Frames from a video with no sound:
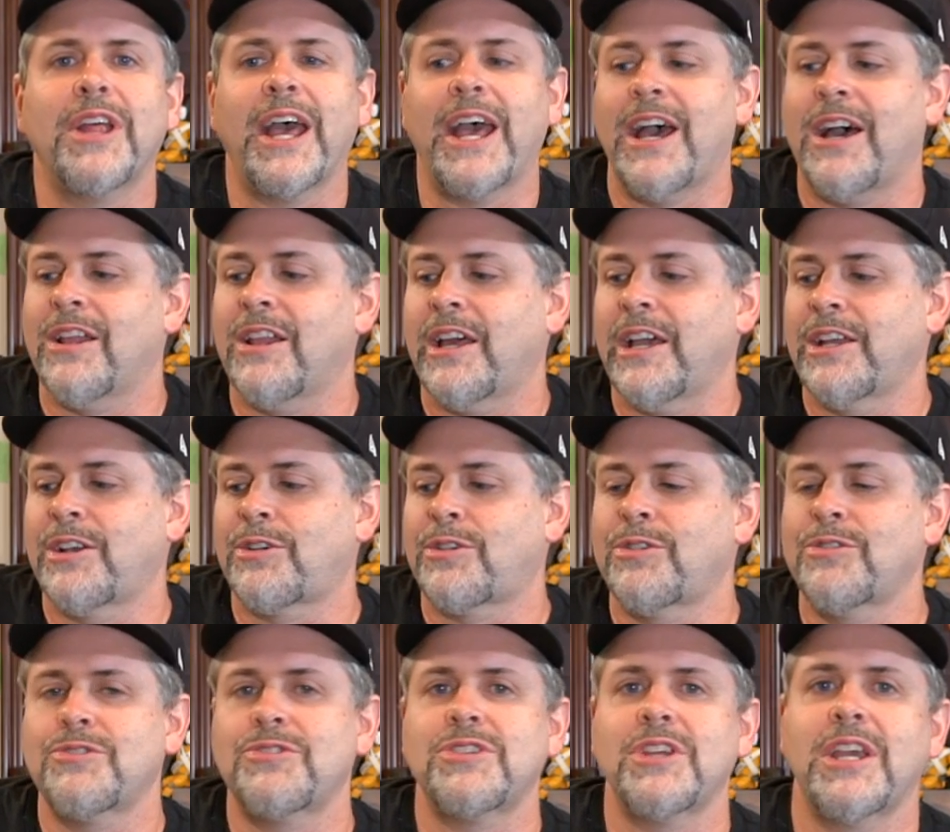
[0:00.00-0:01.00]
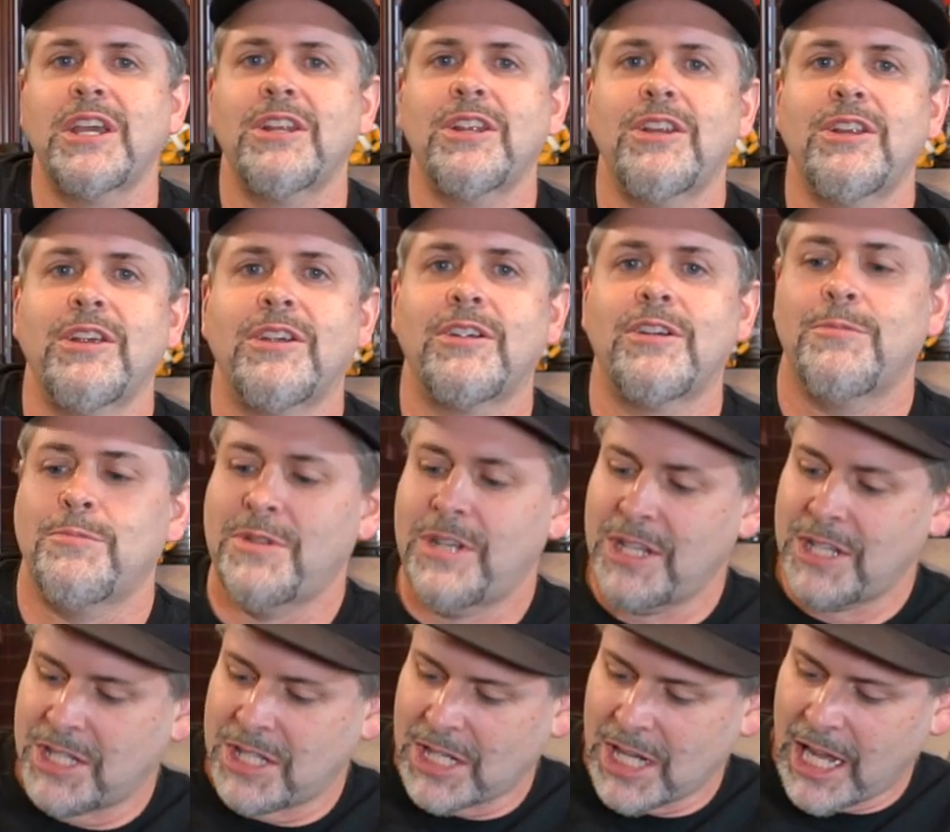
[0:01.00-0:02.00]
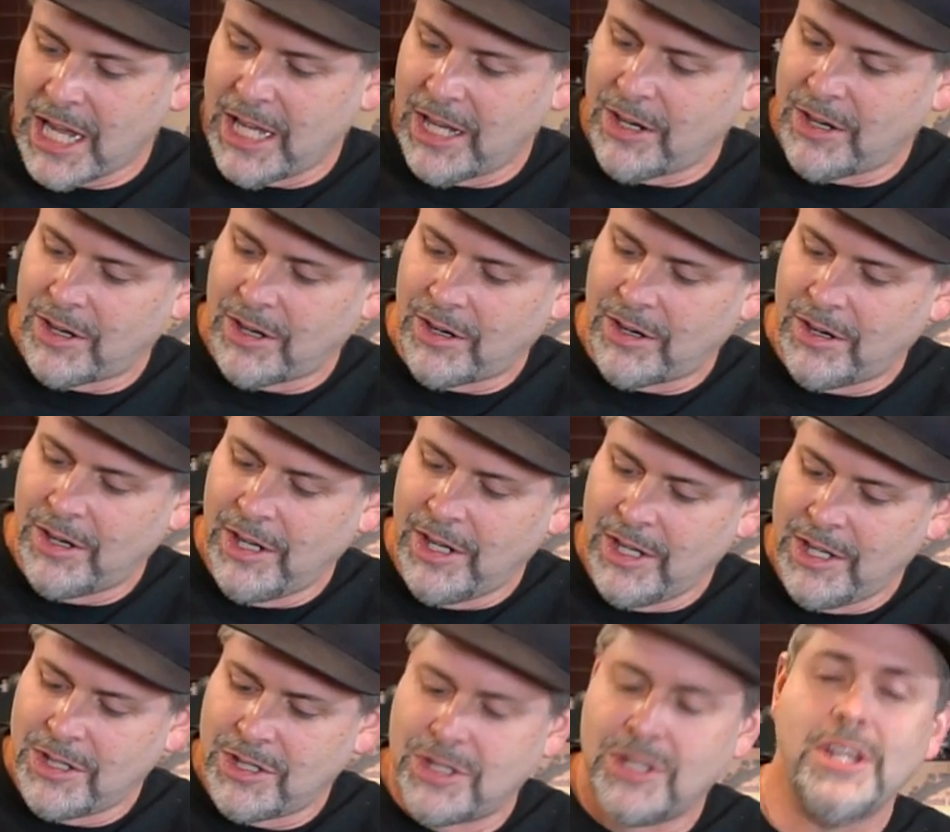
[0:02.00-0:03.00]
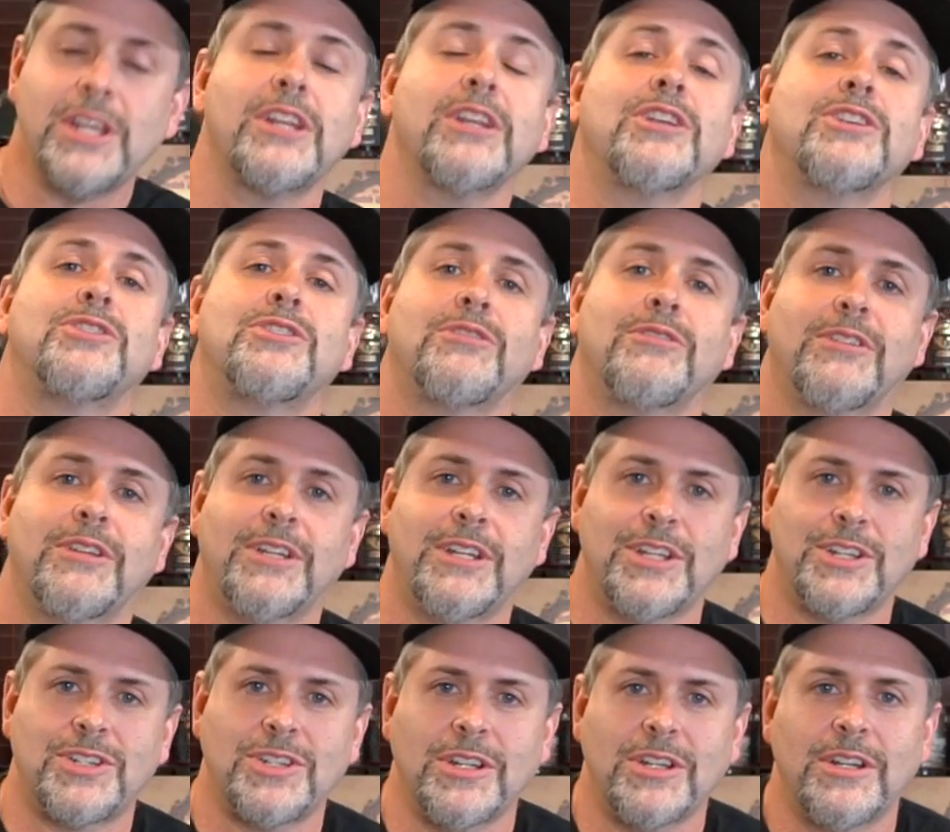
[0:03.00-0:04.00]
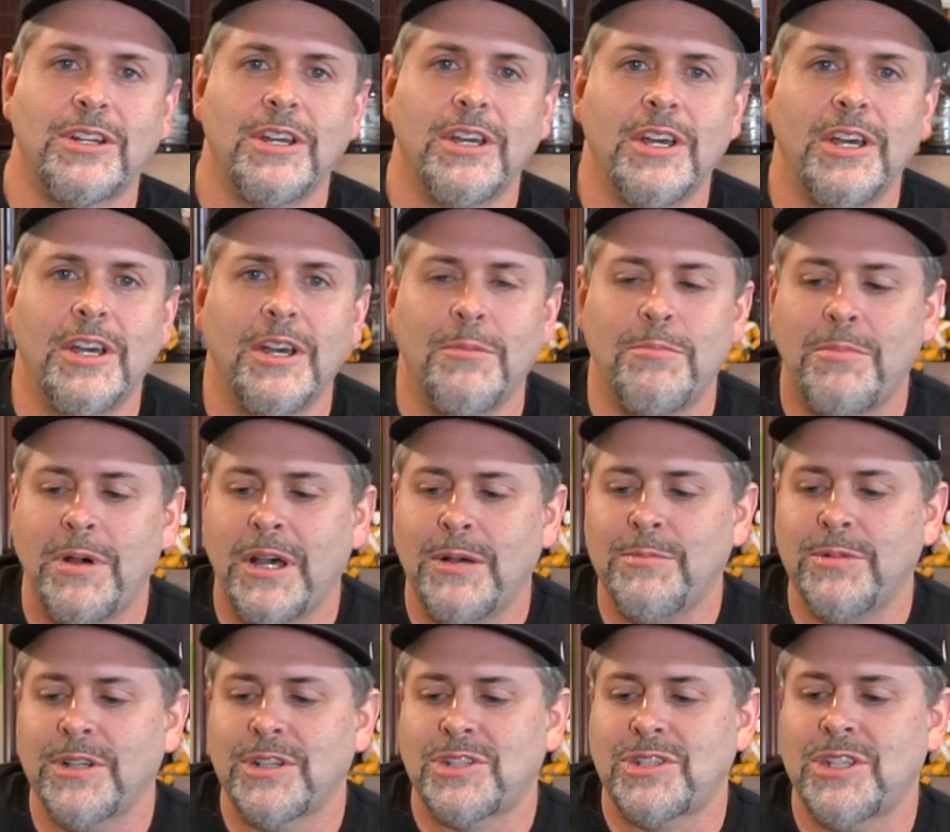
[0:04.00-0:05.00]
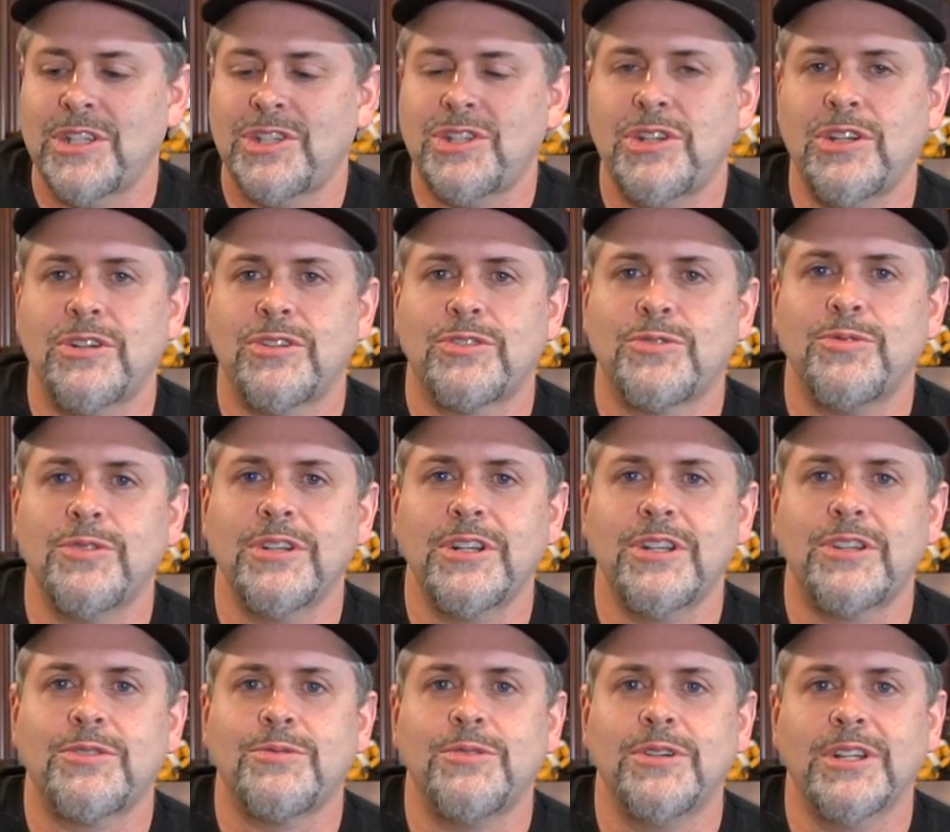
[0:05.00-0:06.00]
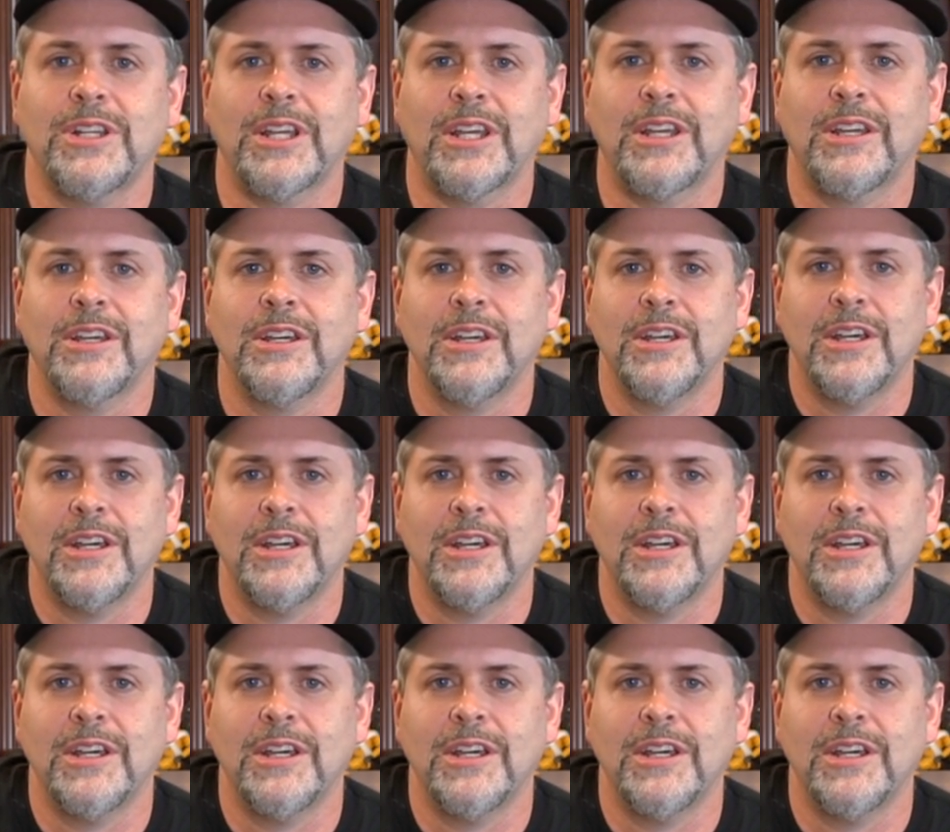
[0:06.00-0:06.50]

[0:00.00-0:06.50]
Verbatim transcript: The Allied Crusade in Europe, Designer Signature Edition, published this year, 2020,